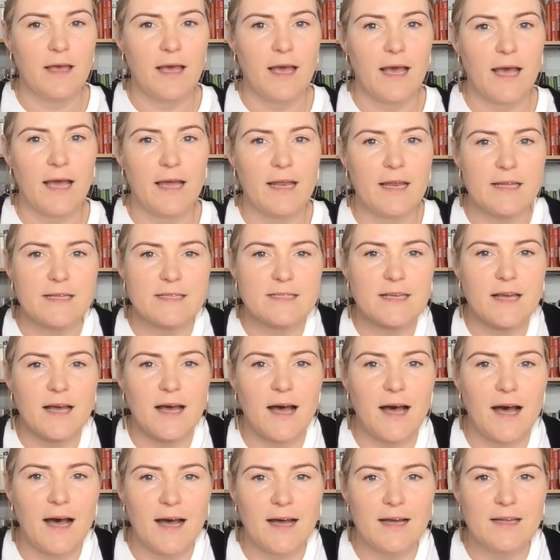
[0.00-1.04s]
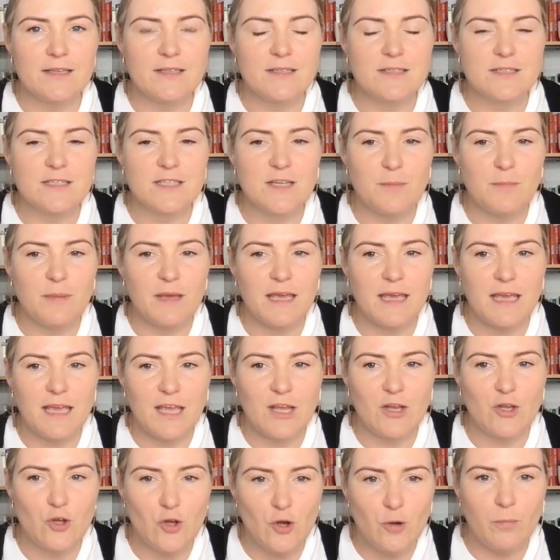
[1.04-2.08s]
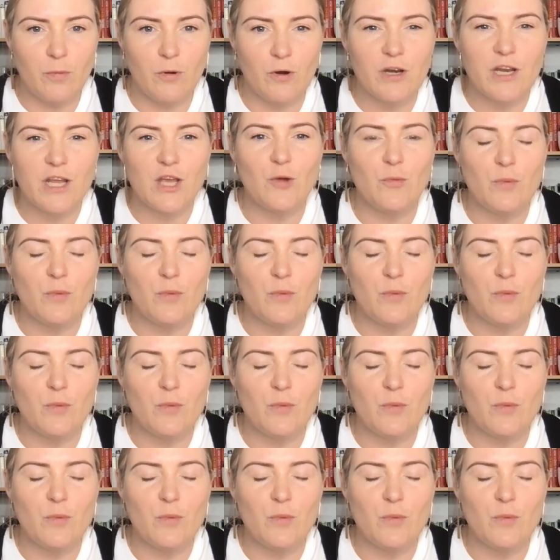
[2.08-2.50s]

And it's hard to be in your body